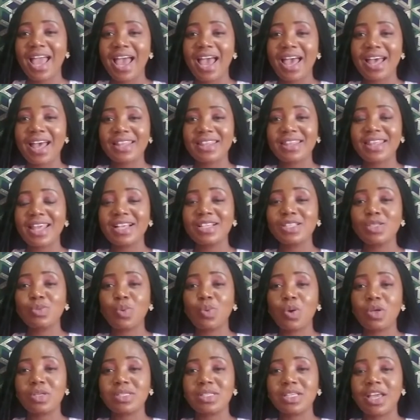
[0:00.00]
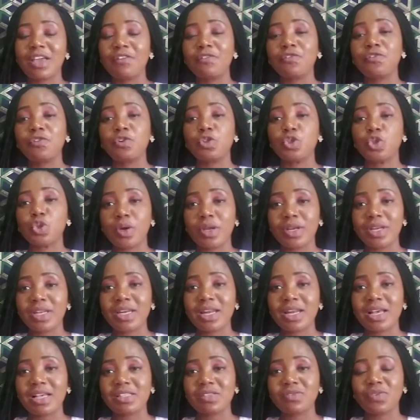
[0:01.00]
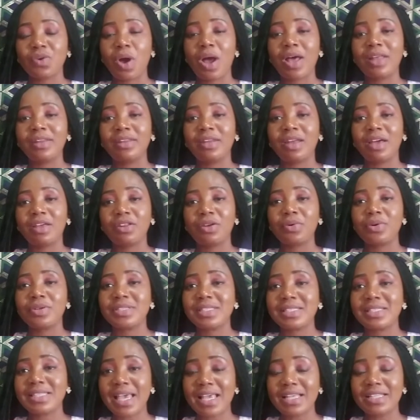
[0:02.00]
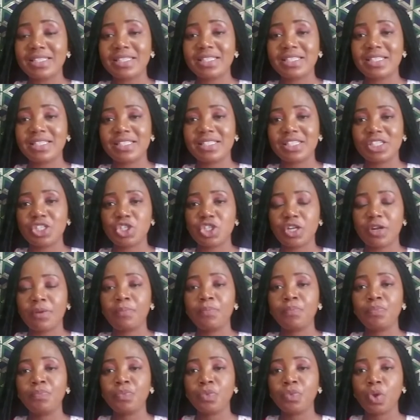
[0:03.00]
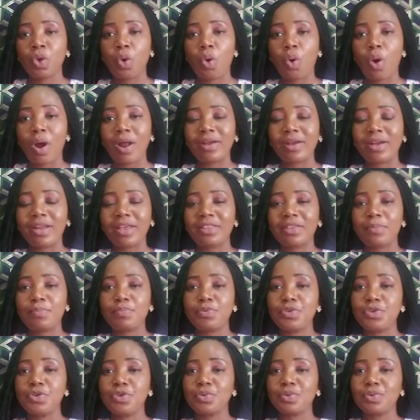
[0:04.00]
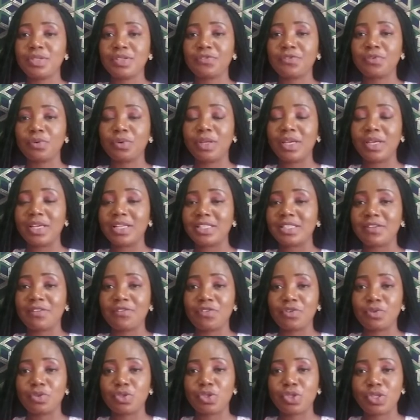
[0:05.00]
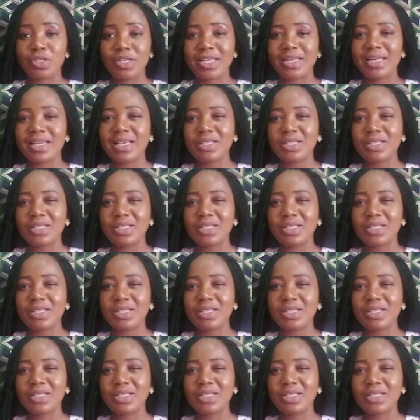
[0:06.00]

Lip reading: Thanks once again for joining us for another exciting edition or another beautiful interview today.